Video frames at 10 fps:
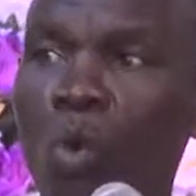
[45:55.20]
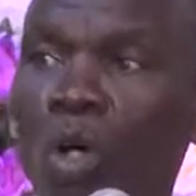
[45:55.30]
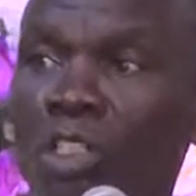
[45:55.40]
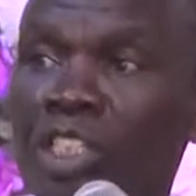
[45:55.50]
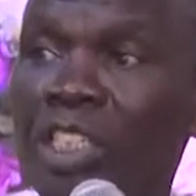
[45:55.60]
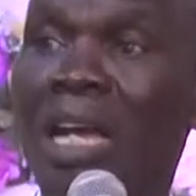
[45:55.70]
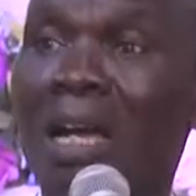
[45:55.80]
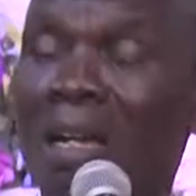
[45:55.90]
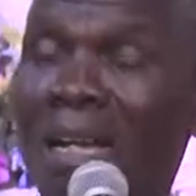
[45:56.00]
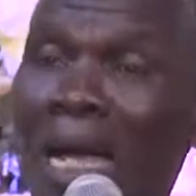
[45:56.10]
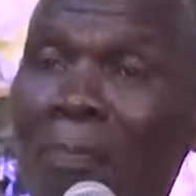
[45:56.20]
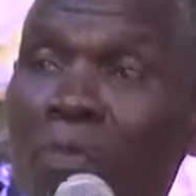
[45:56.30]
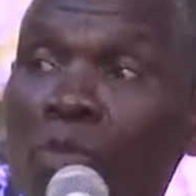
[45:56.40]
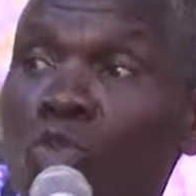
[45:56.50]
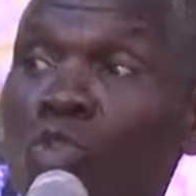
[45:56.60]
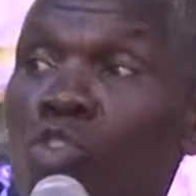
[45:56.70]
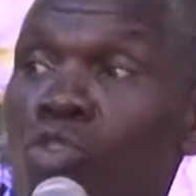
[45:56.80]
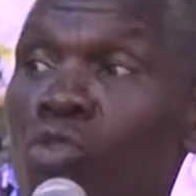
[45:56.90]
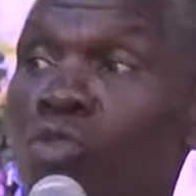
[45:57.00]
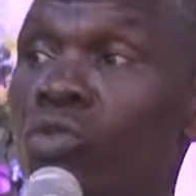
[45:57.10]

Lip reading: what shall happen to you